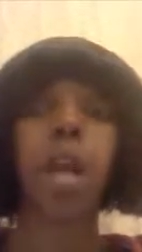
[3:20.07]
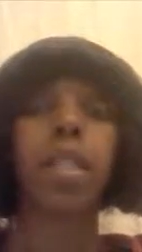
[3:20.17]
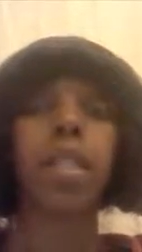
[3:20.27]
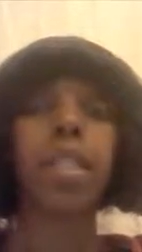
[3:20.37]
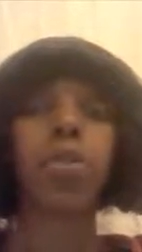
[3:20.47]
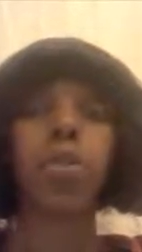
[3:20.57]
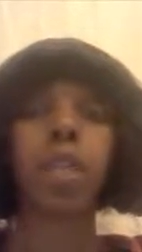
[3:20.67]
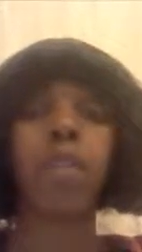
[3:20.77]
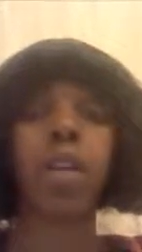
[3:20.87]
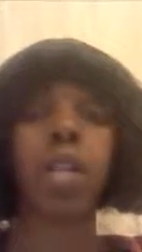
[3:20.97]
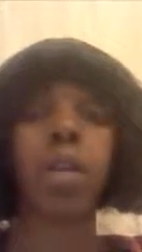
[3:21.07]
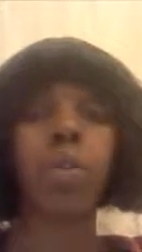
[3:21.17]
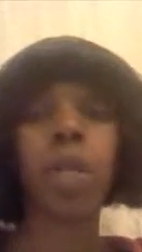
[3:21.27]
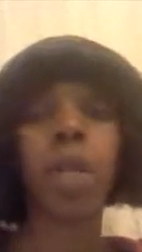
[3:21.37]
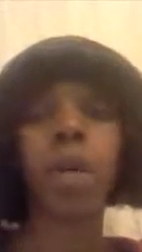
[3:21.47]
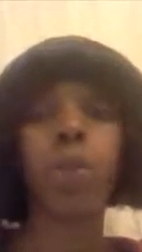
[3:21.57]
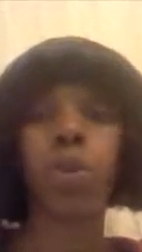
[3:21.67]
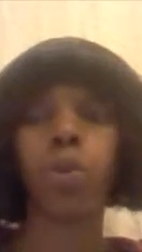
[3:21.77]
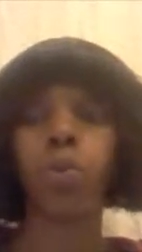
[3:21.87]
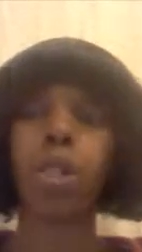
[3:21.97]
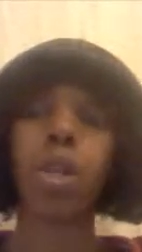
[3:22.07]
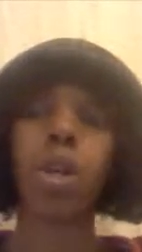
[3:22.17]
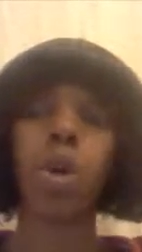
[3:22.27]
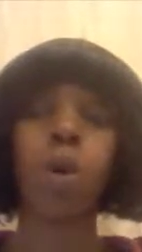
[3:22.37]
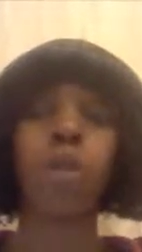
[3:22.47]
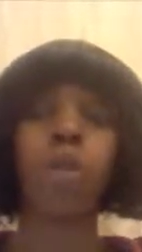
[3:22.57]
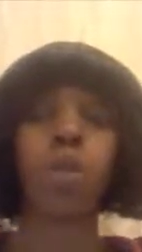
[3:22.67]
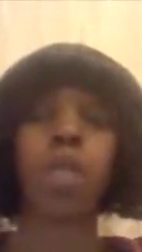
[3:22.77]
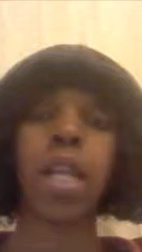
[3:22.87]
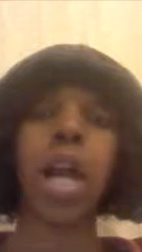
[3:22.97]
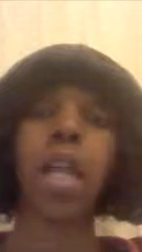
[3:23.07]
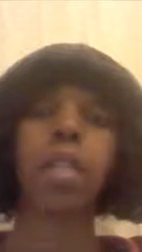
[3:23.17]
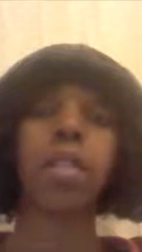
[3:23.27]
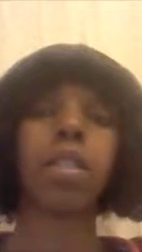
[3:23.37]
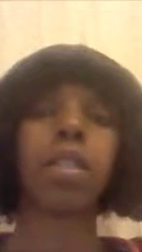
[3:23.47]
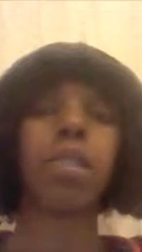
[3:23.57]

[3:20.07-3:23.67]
the District of Columbia, Puerto Rico, and the Virgin Islands.